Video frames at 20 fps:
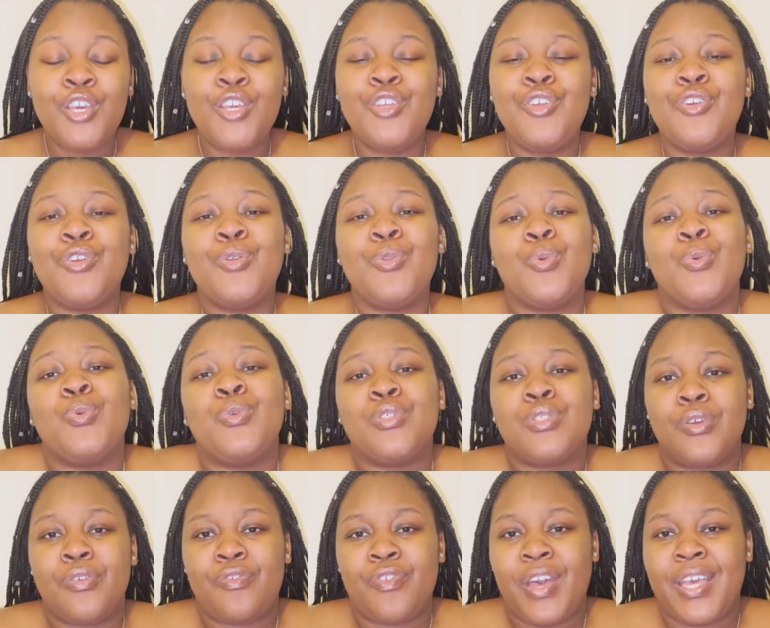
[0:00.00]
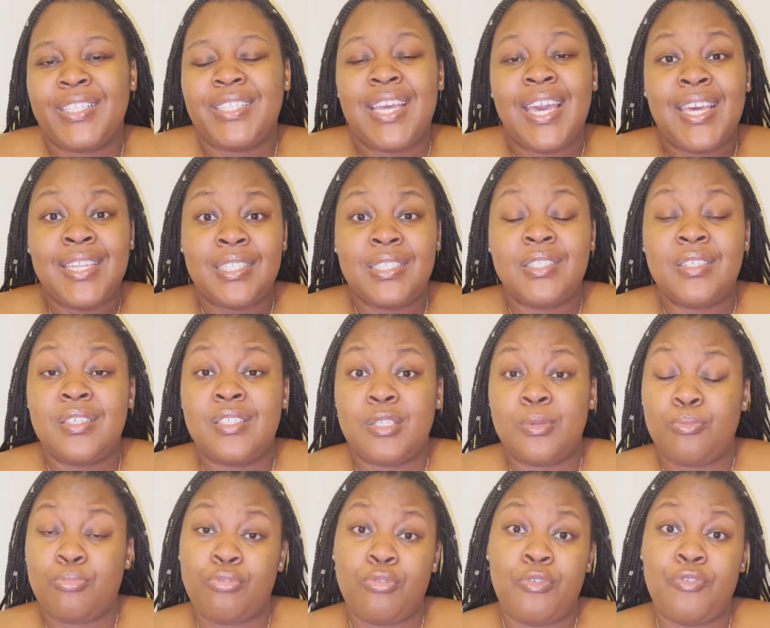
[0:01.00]
You can also find editors
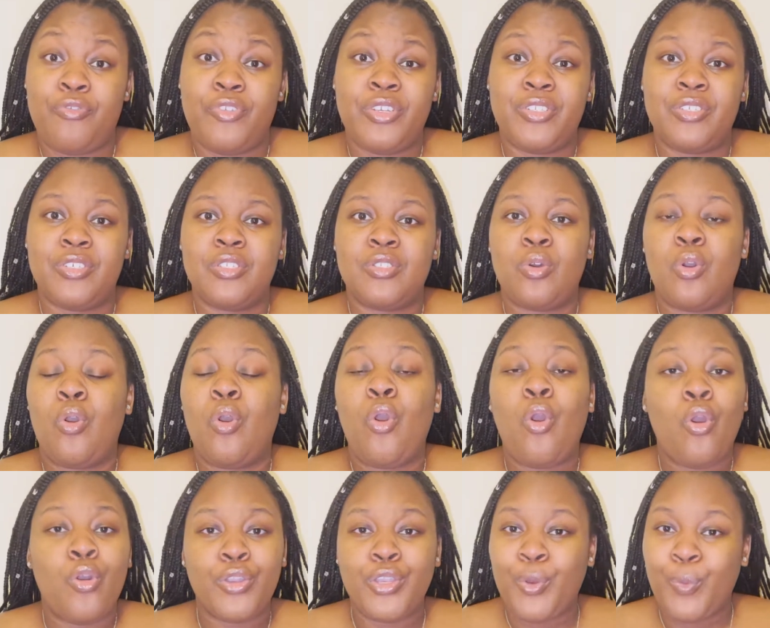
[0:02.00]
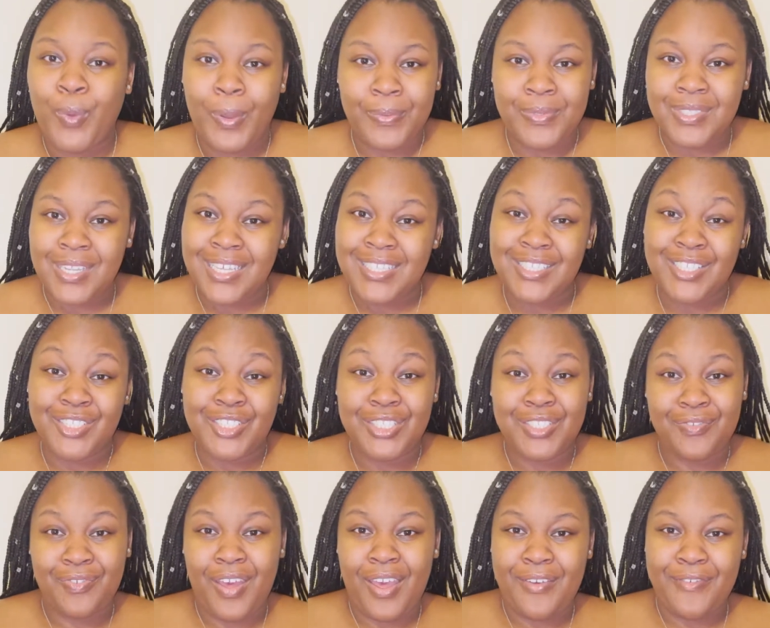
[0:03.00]
and proofreaders on websites such as
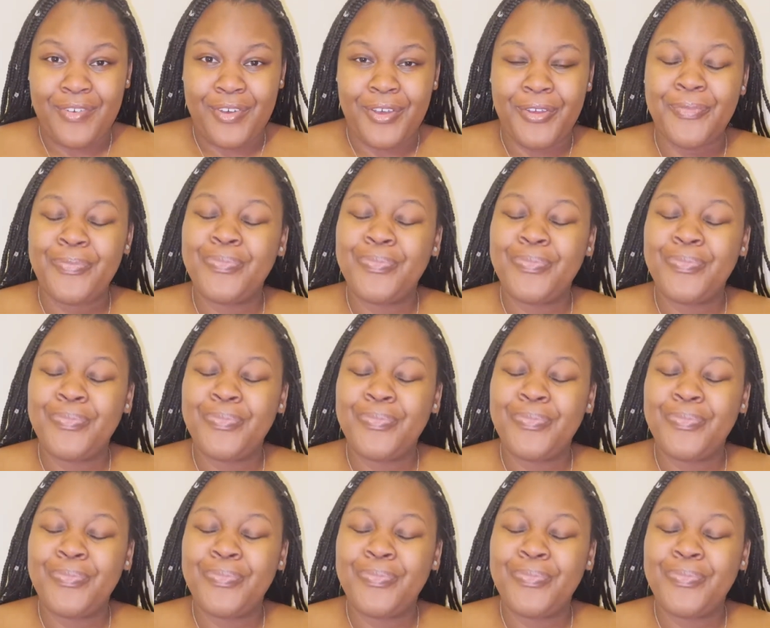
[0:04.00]
Fiverr.